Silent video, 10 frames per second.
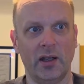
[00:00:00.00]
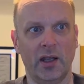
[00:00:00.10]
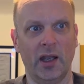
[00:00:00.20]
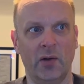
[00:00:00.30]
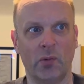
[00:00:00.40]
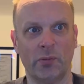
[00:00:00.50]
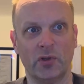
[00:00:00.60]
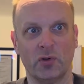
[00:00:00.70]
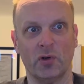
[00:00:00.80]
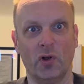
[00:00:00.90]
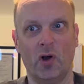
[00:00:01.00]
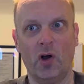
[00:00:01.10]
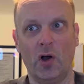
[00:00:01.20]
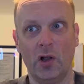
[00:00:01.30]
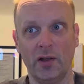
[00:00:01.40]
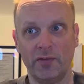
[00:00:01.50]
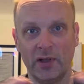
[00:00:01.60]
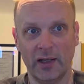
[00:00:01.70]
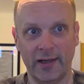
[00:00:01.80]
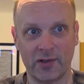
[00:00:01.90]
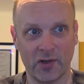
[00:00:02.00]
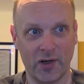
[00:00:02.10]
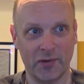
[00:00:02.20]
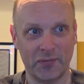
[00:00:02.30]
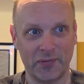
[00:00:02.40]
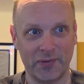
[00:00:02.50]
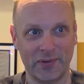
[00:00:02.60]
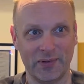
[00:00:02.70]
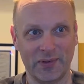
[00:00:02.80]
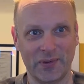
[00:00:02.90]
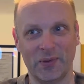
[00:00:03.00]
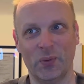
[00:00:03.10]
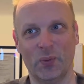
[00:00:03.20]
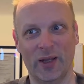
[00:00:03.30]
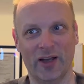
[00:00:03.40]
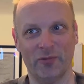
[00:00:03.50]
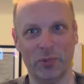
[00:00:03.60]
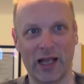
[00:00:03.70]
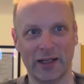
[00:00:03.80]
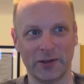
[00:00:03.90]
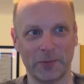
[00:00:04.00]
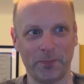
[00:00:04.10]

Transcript: And when we turn all of the lights off, we have black.